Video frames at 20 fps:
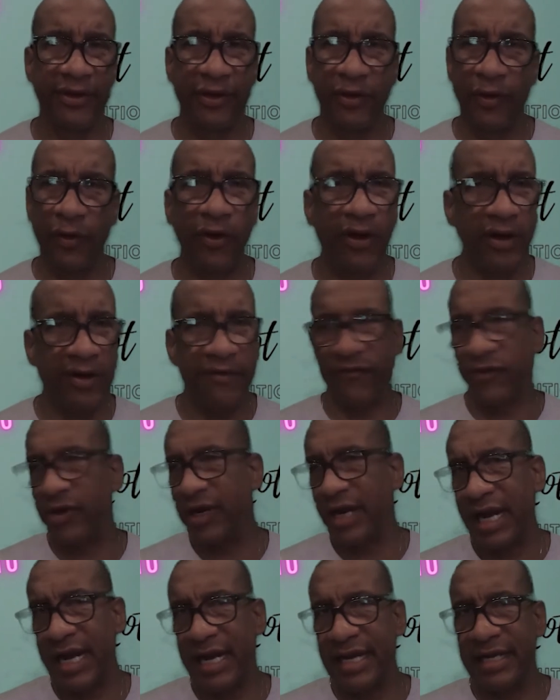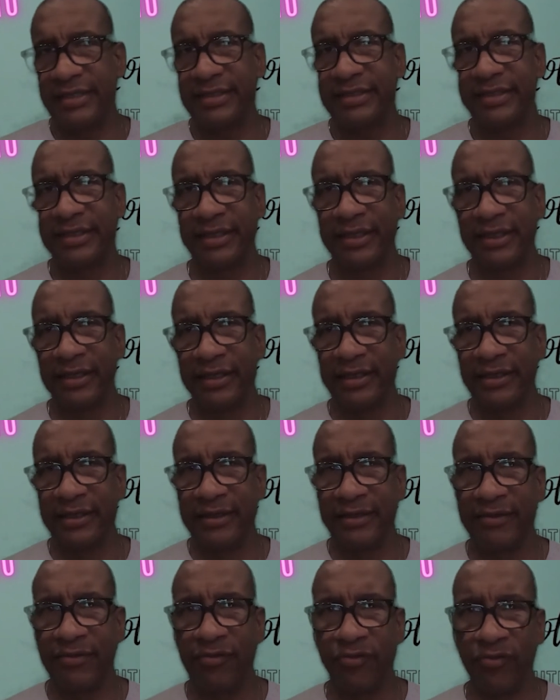Or for us,
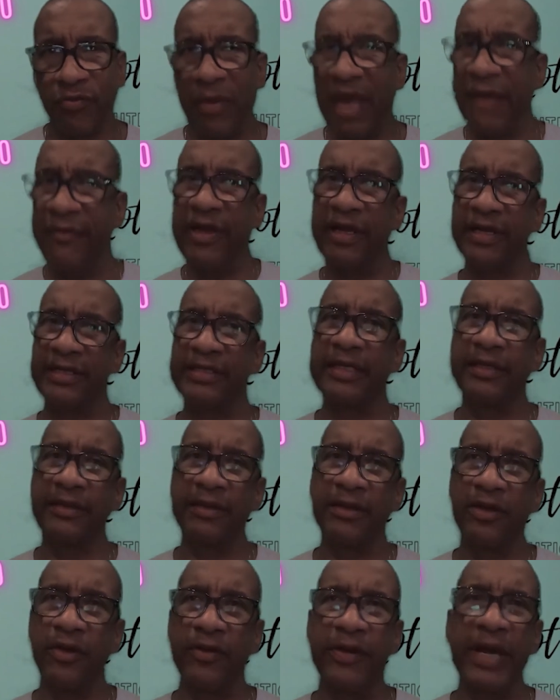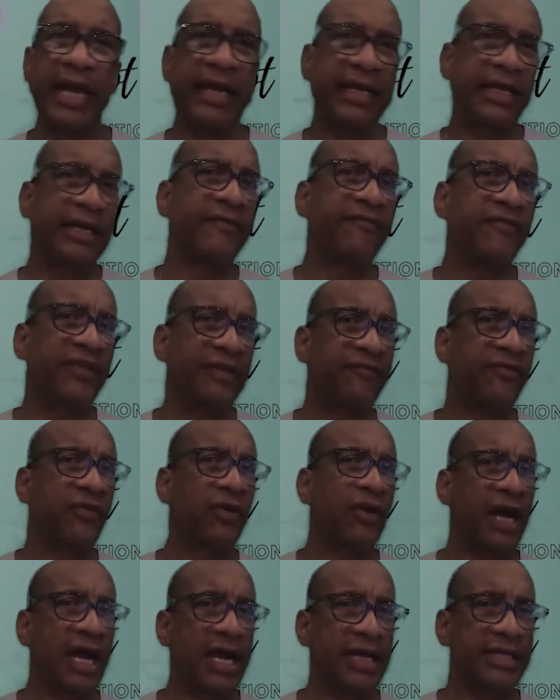maybe it's a, you're not a good fit
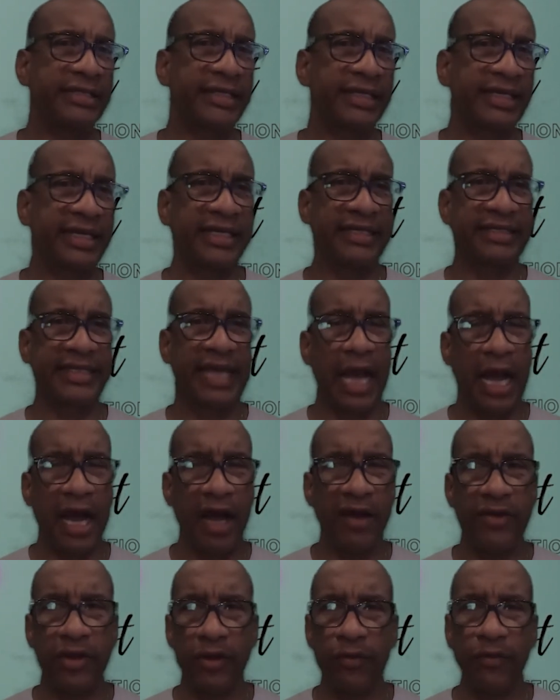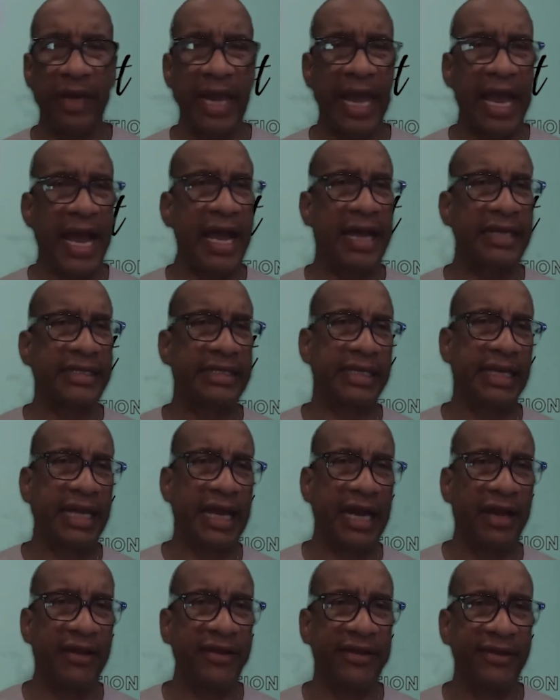for us because how you react and
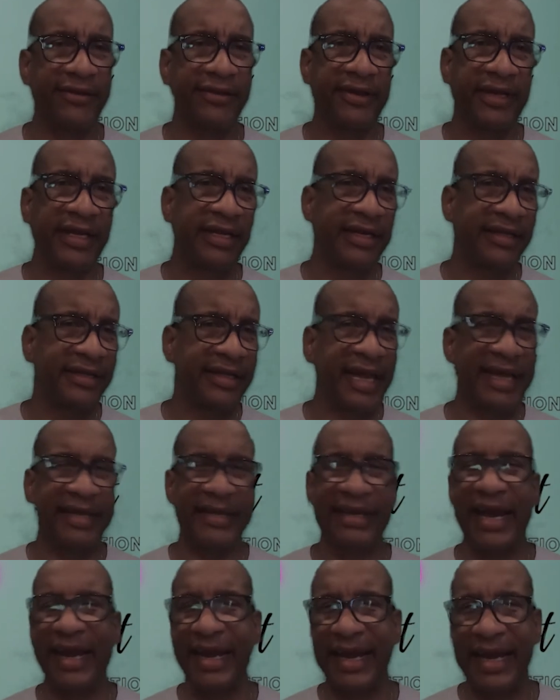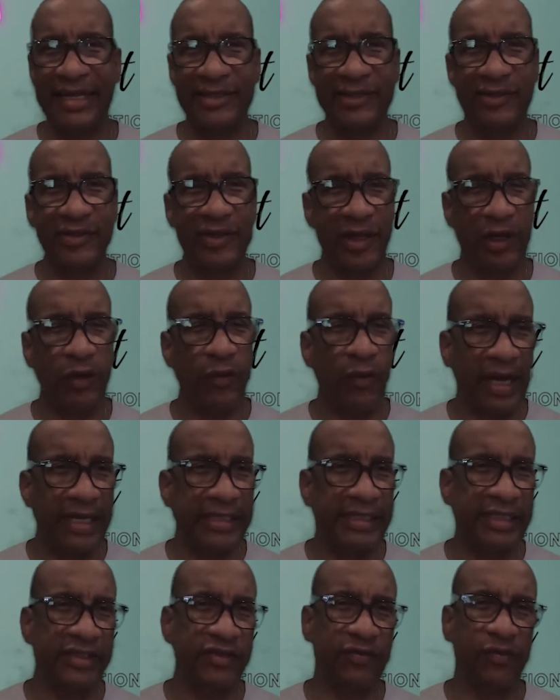how you like not answering the
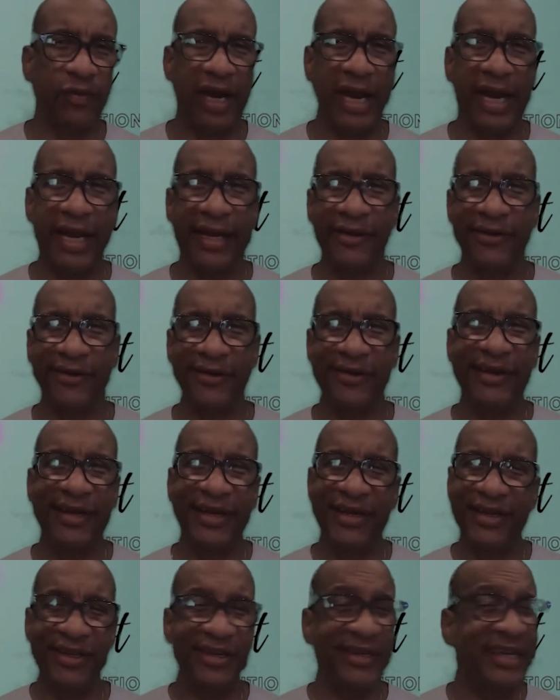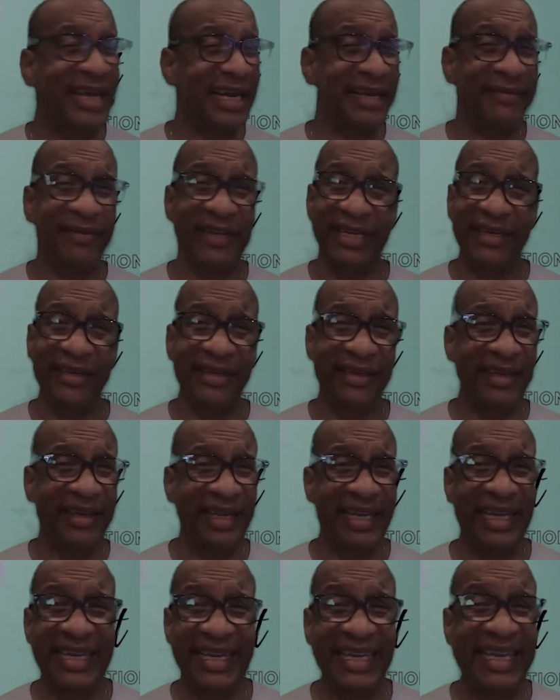questions right, or you're not even
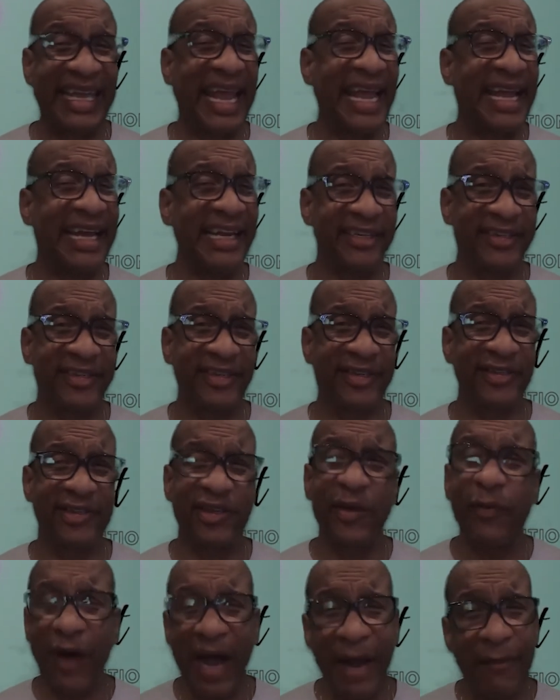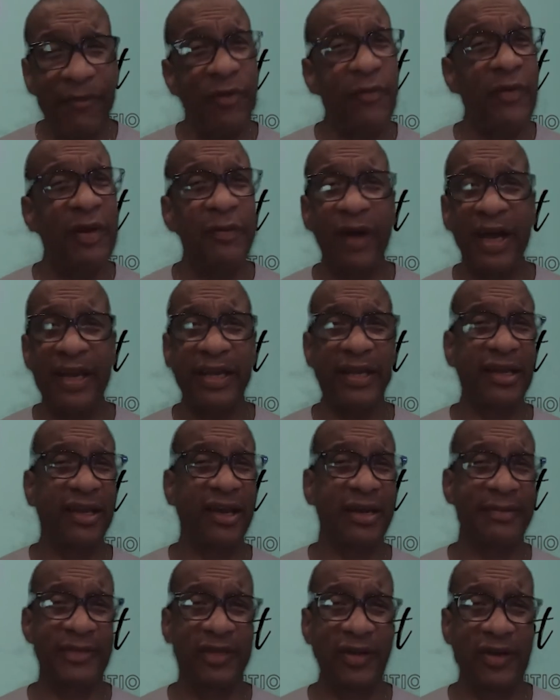engaged. So why would we want you to
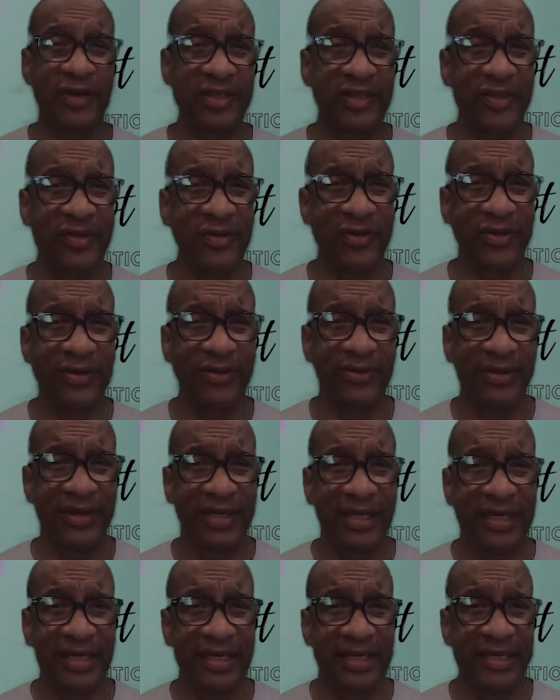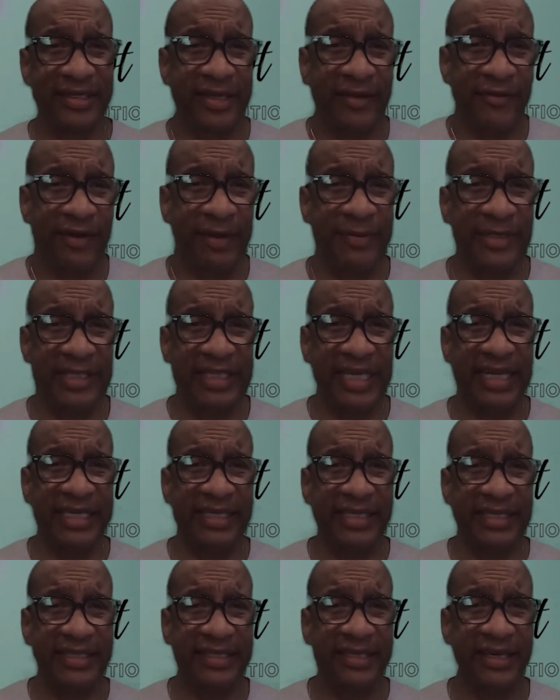come to our school? Because our
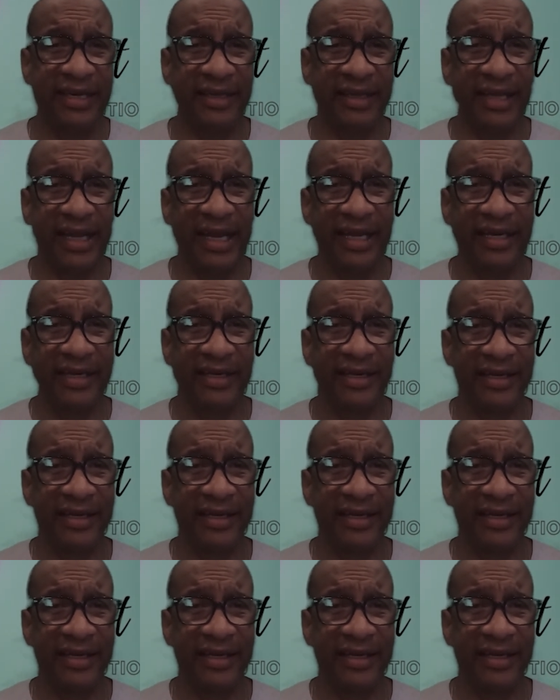reputation's online.